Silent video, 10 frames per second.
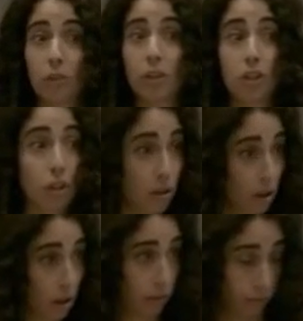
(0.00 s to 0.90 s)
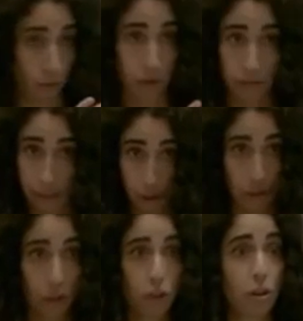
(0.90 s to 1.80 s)
literature or
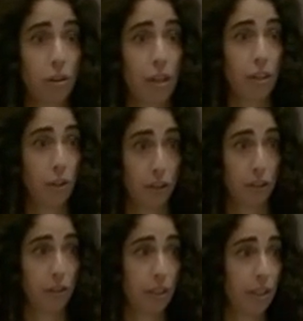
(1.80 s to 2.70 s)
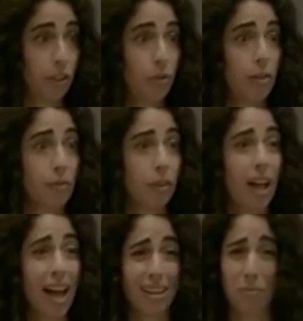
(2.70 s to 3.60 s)
literature that you have
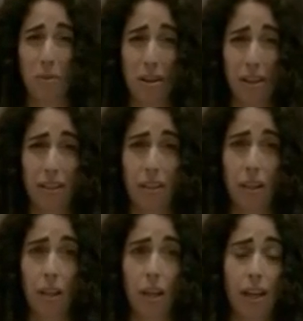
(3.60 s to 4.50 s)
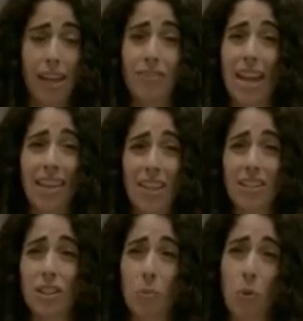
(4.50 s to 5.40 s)
relied upon and
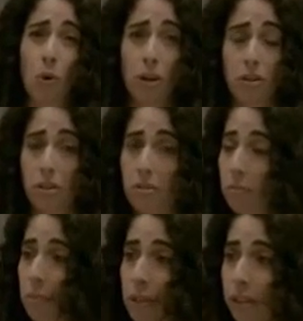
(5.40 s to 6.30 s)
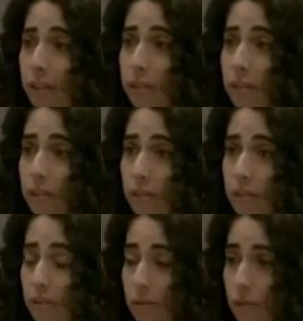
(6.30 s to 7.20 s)
that support your opinion.
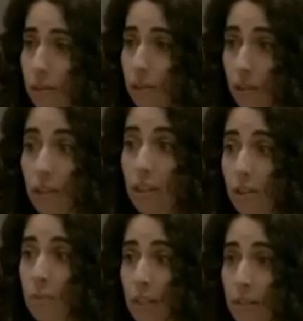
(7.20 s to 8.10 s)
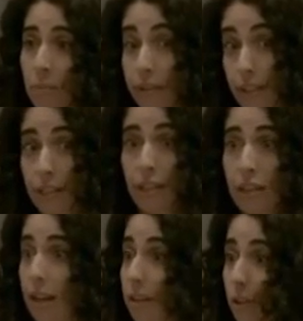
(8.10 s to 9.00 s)
Okay. You need to be
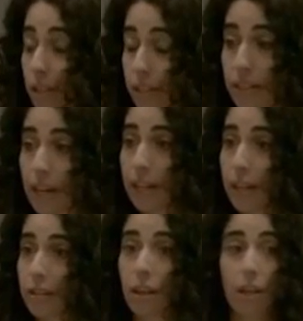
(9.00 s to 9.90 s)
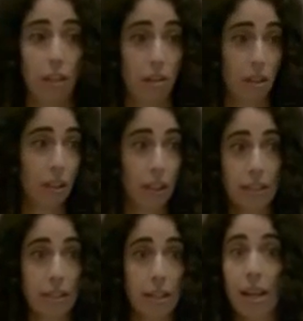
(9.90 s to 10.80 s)
listing that. You could cite it. You could
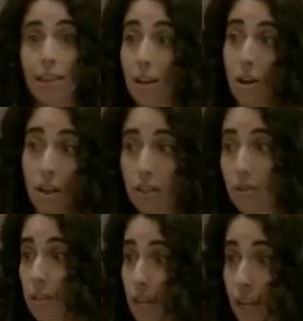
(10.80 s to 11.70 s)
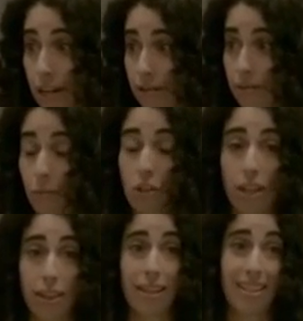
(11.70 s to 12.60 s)
list it and then also cite it, which
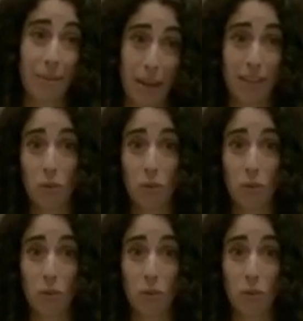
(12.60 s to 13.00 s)
I think is the